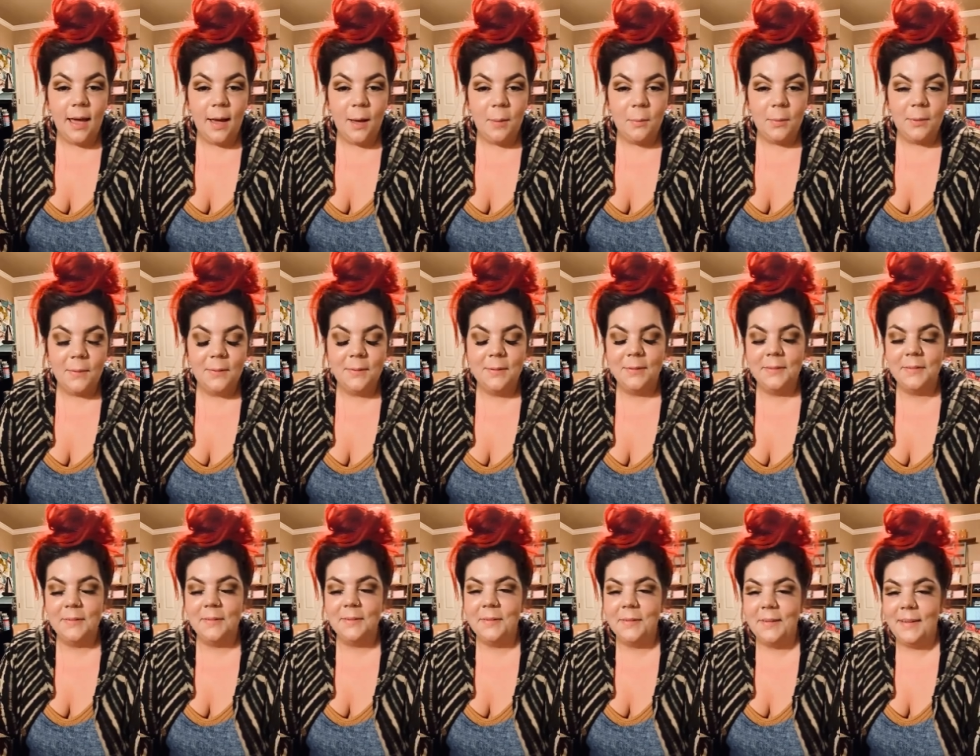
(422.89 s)
app.
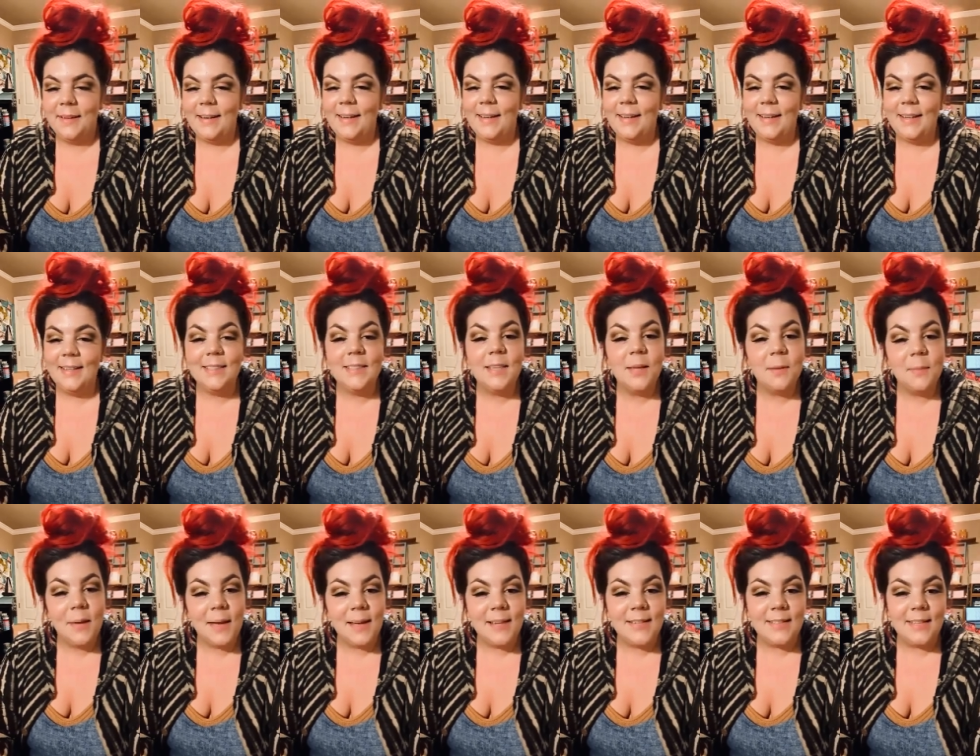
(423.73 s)
He's
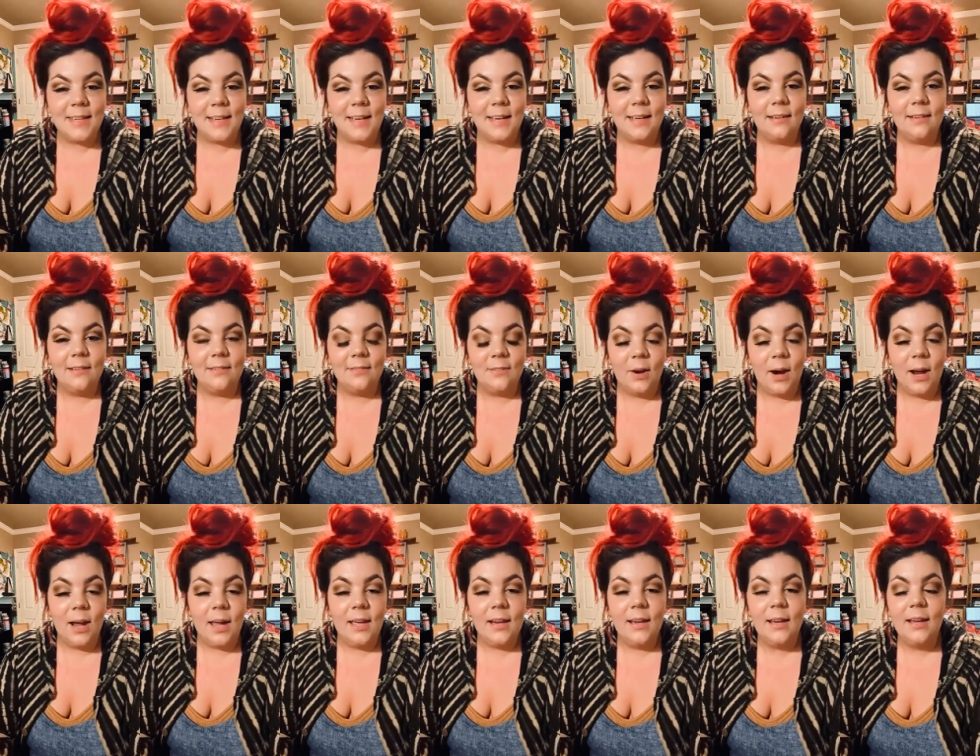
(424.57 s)
amazing,
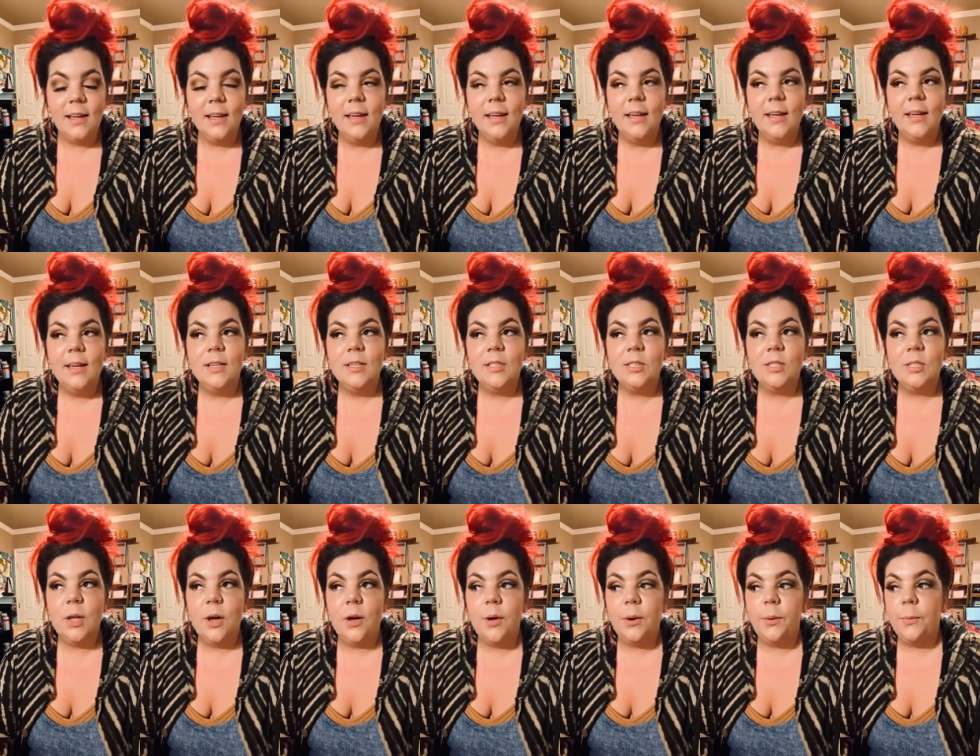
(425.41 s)
right?
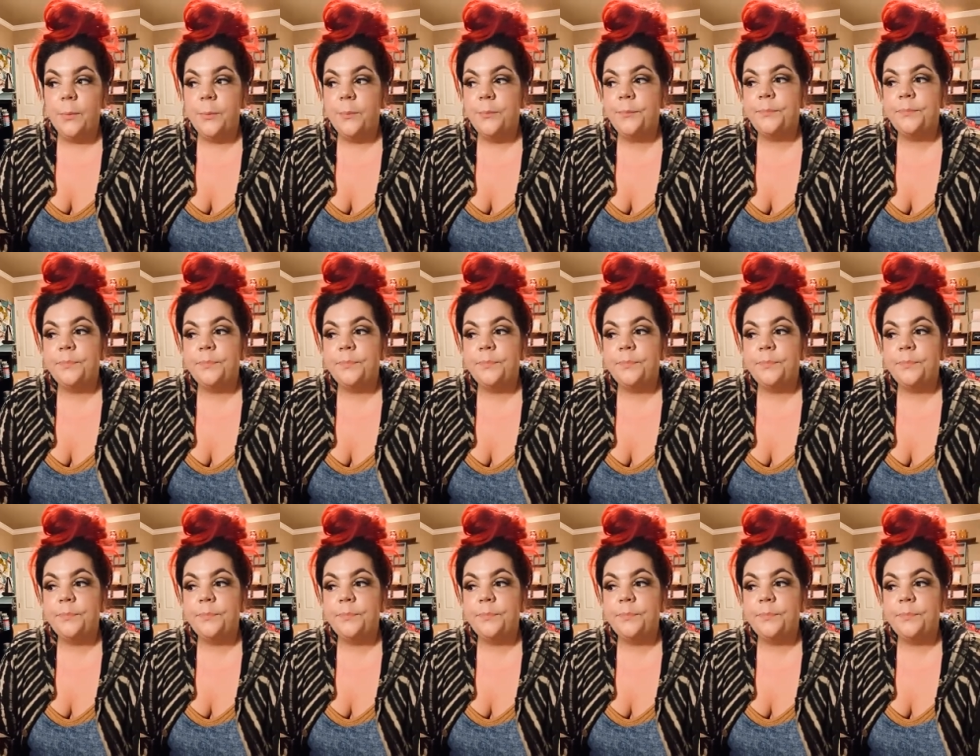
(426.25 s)
So